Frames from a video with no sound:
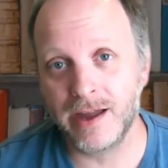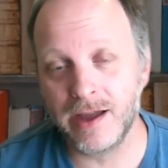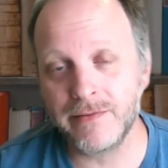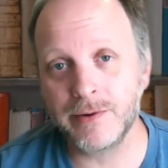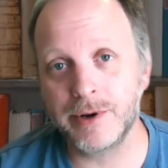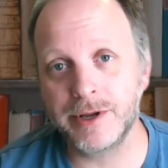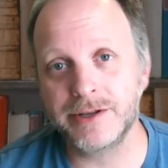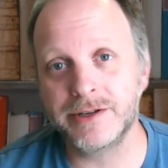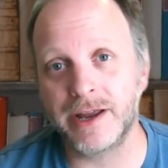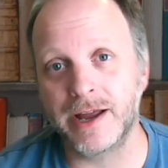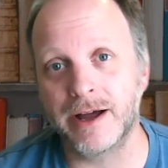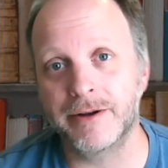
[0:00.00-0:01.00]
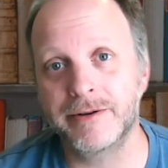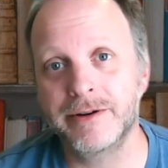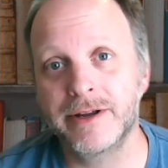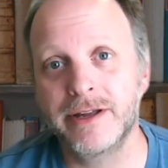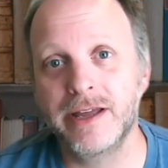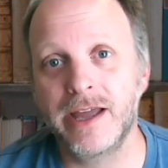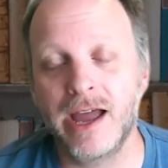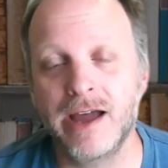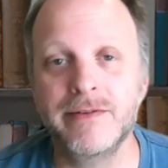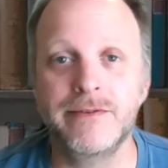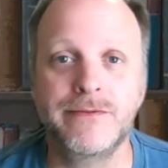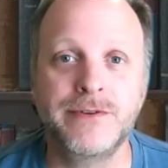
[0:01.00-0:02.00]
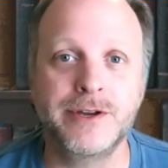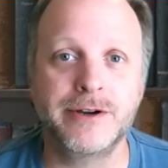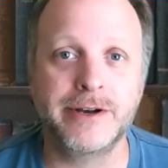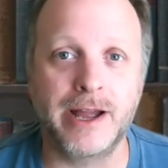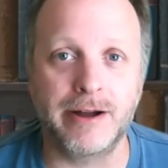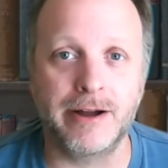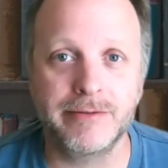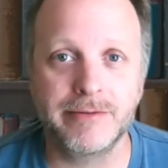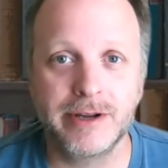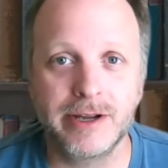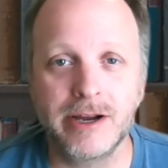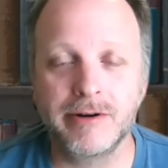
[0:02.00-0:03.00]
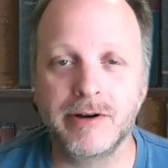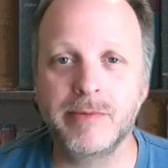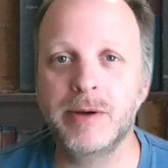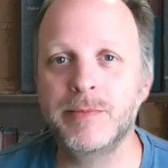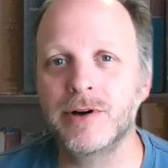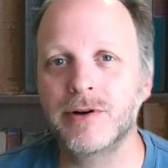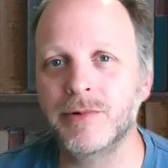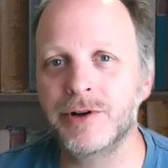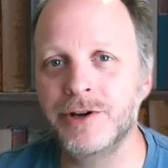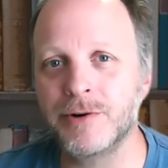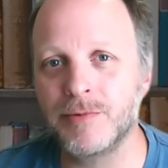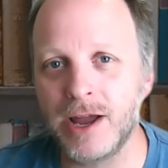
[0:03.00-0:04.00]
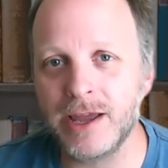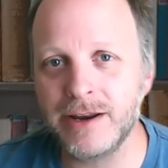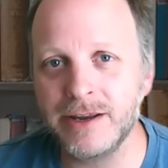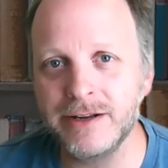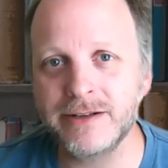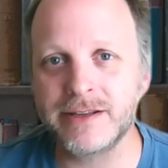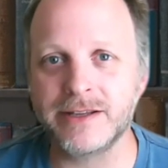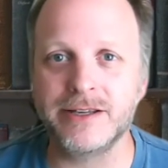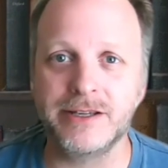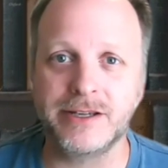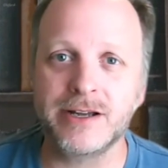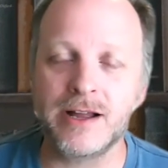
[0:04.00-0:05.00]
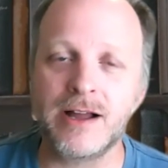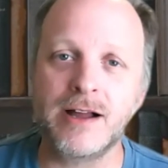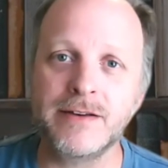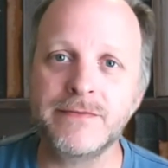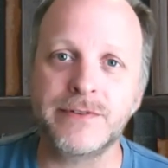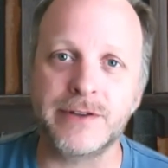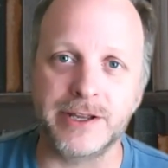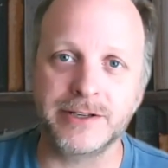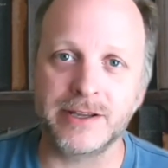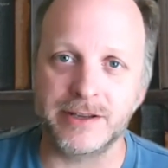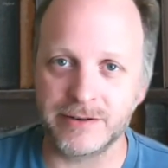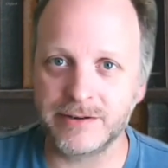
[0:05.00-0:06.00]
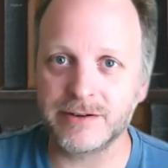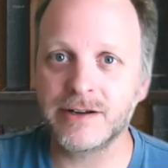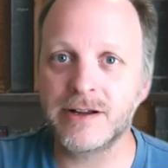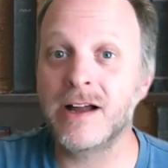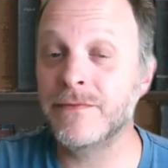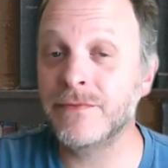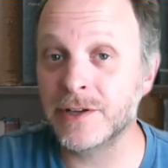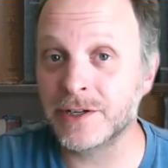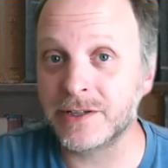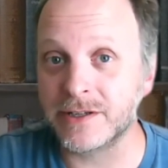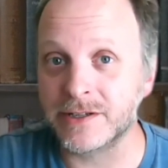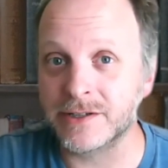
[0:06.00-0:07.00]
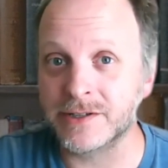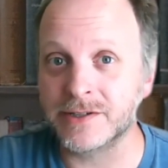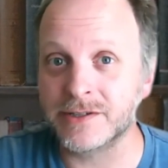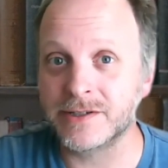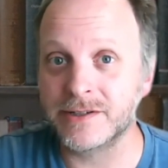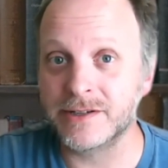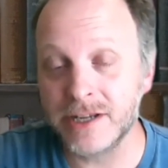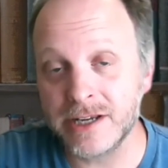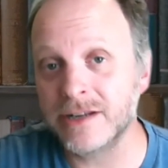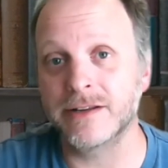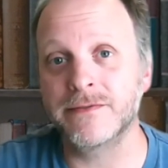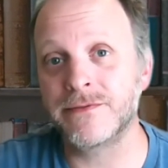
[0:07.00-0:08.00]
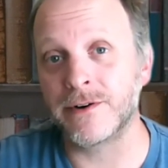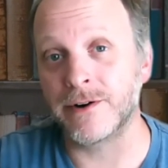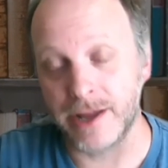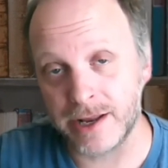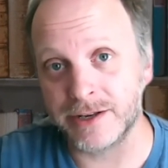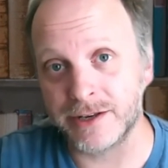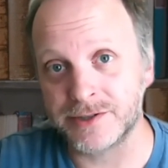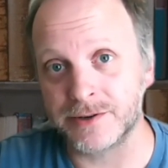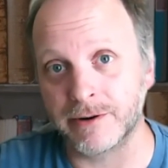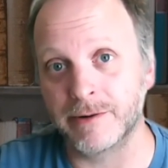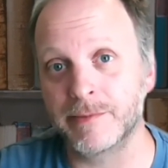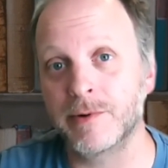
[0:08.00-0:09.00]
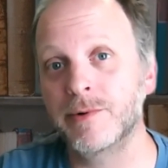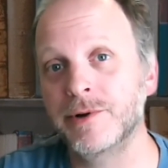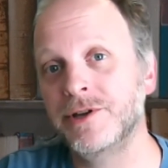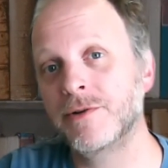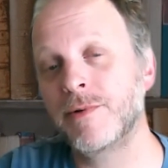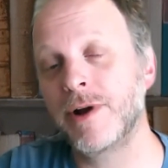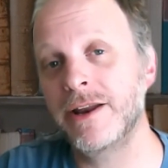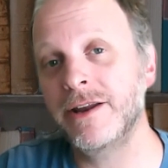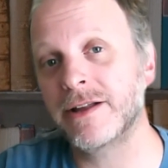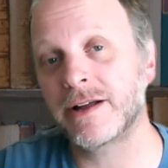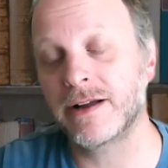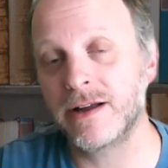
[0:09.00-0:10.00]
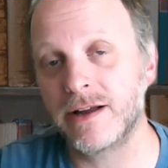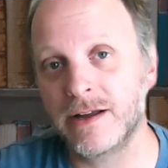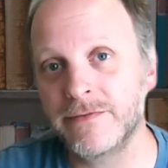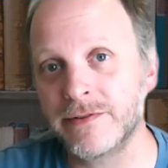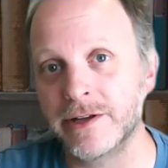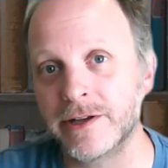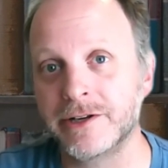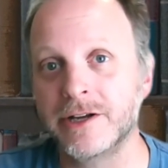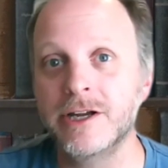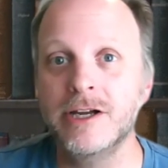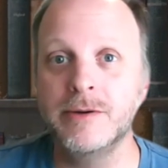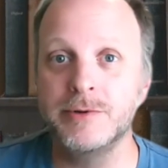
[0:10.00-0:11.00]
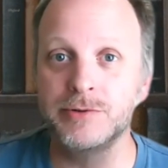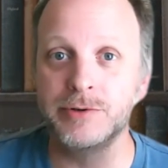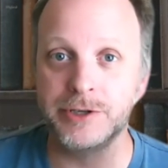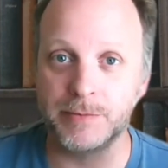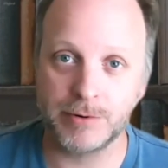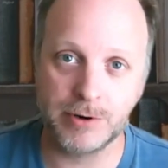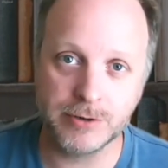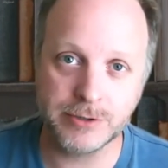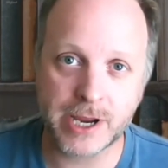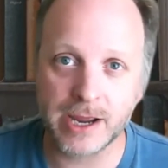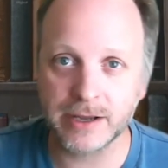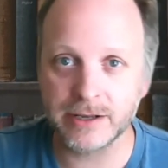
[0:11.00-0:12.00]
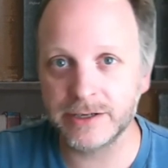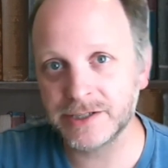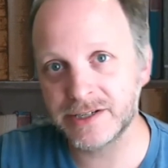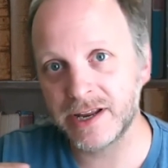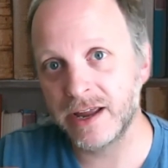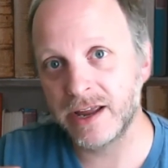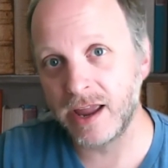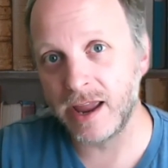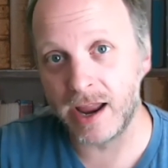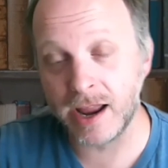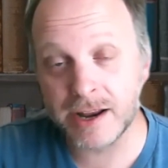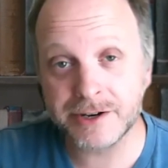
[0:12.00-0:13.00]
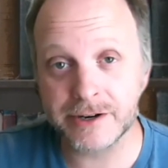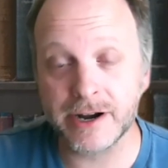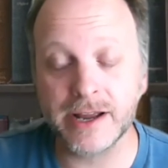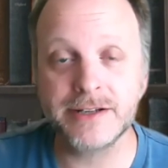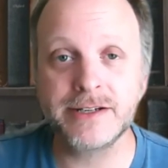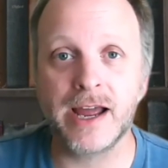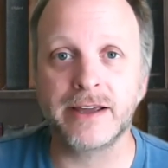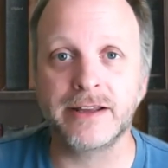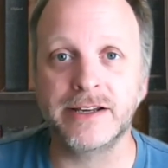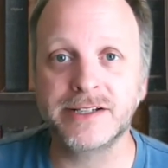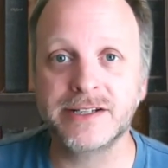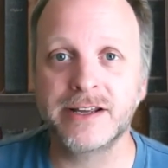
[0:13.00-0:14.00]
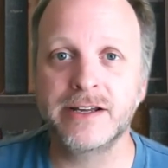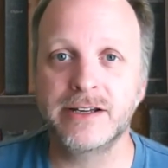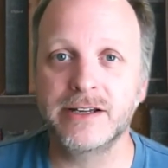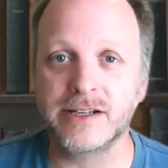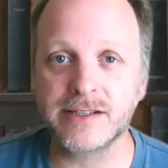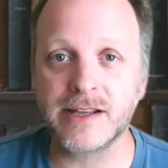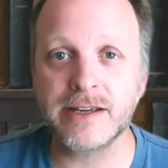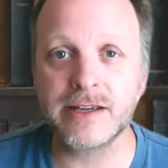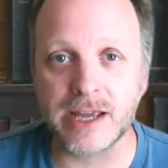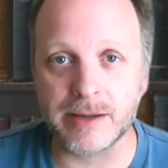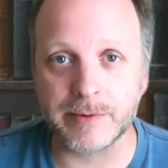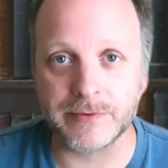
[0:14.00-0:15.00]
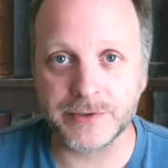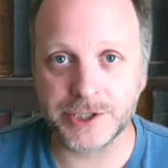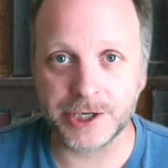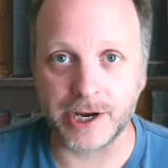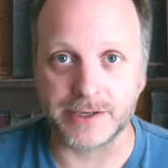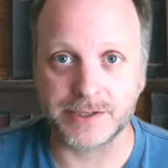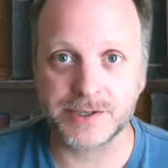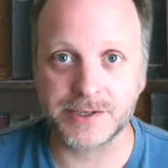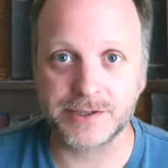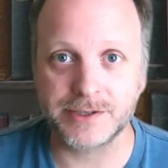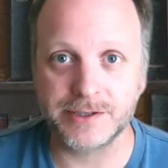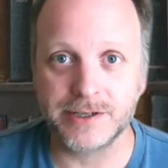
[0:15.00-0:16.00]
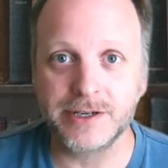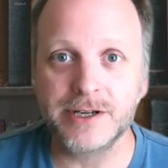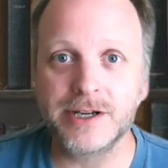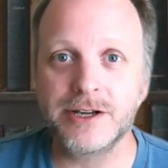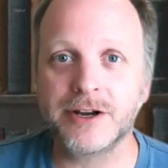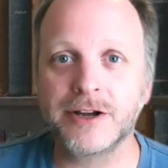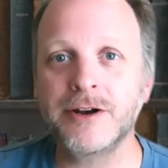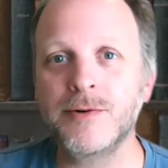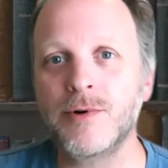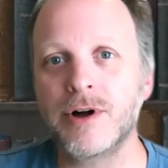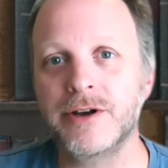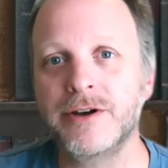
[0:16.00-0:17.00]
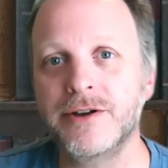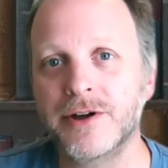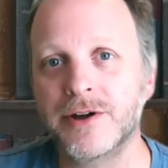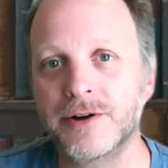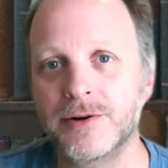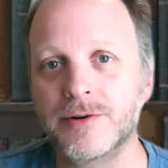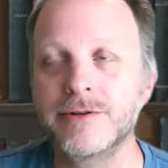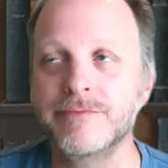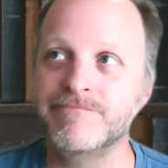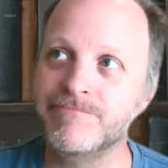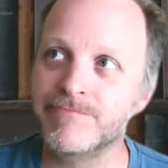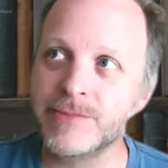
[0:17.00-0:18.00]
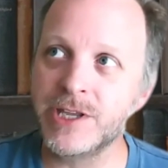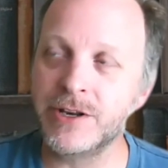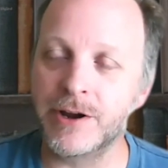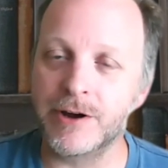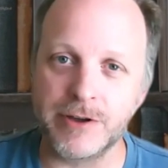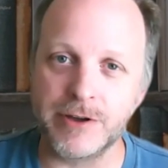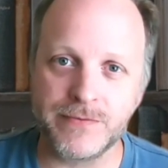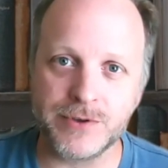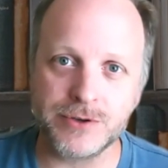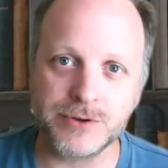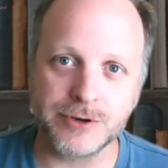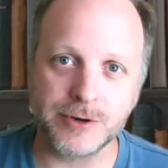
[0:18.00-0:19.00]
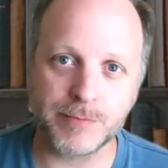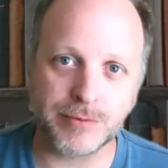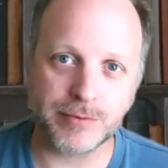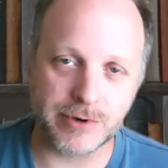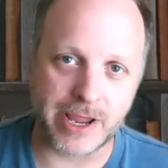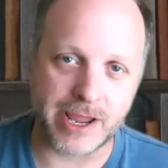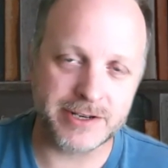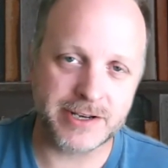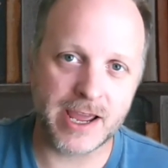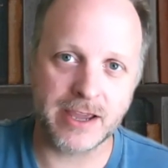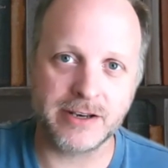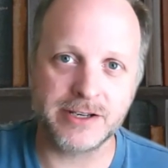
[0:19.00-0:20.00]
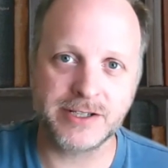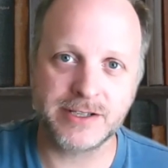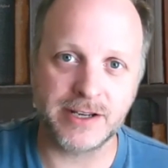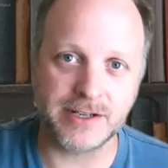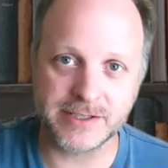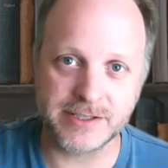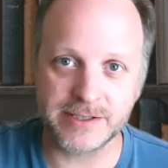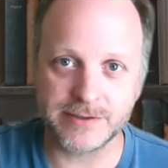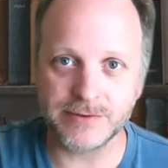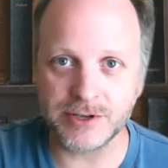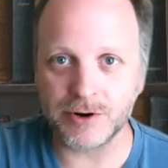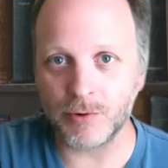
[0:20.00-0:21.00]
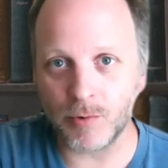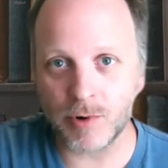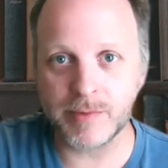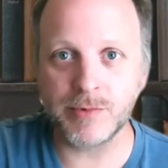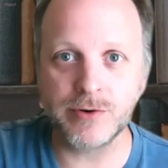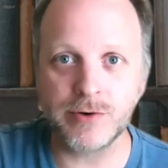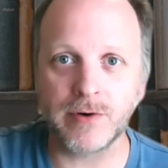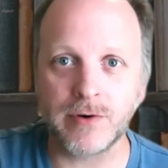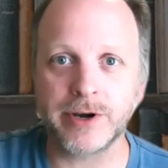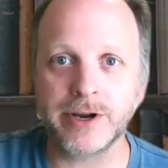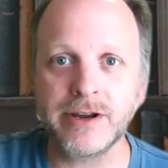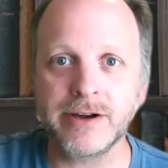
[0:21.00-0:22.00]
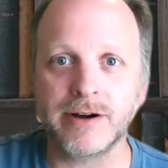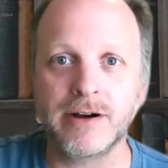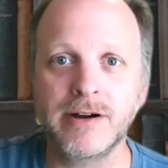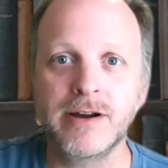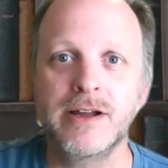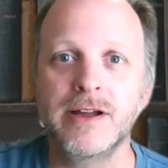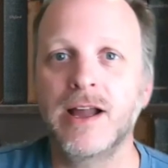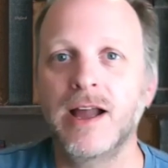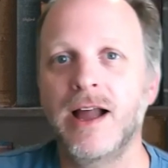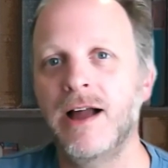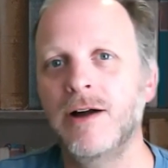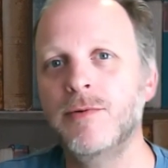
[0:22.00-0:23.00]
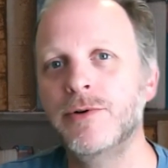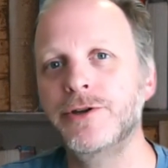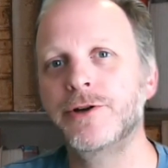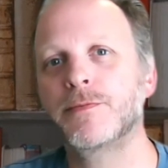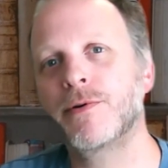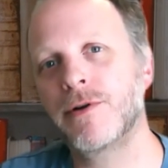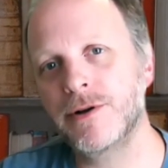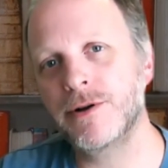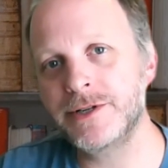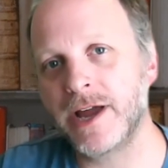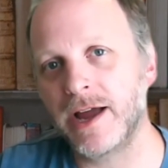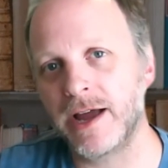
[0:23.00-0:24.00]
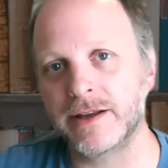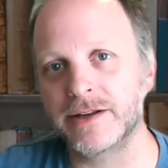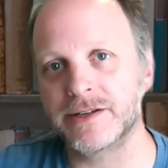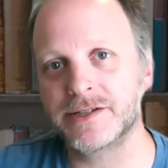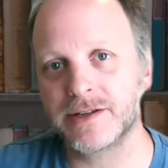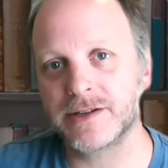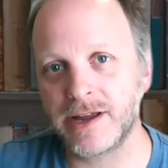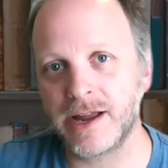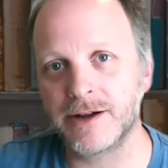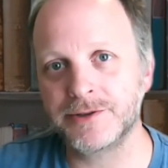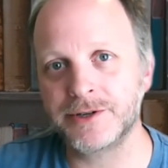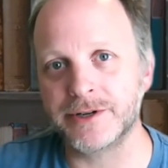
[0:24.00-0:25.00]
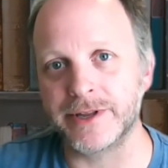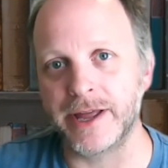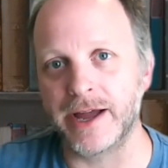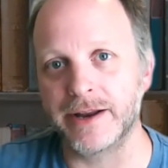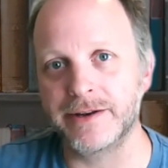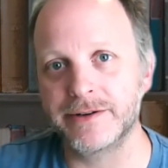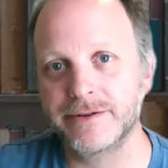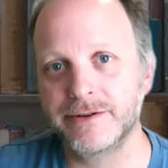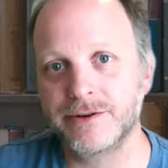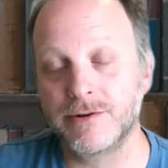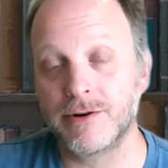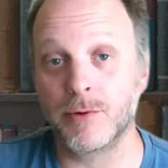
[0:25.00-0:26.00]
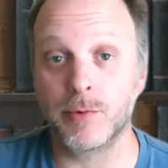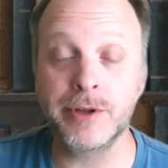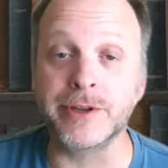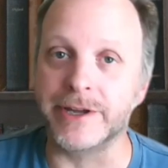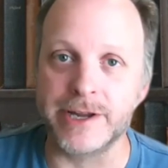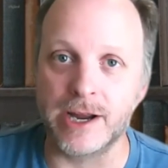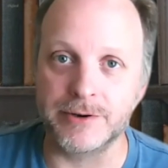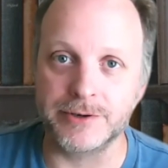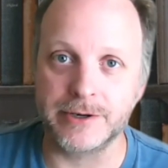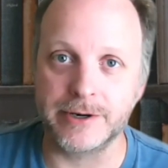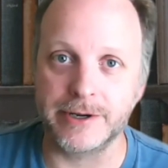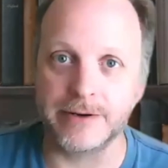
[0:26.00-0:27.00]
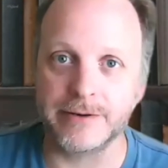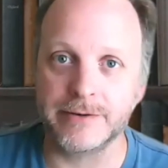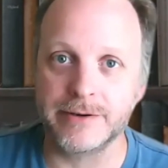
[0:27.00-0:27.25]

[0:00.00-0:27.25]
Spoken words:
Have it written down. Have it figured out. Remember, when you're writing the conflict, and conflict is needed for any story, but when you're writing the conflict between your protagonist and your antagonist, it's like a game of chess. You're going to want to know, if your antagonist does, one move over here, how will your protagonist counter that, or will they counter it?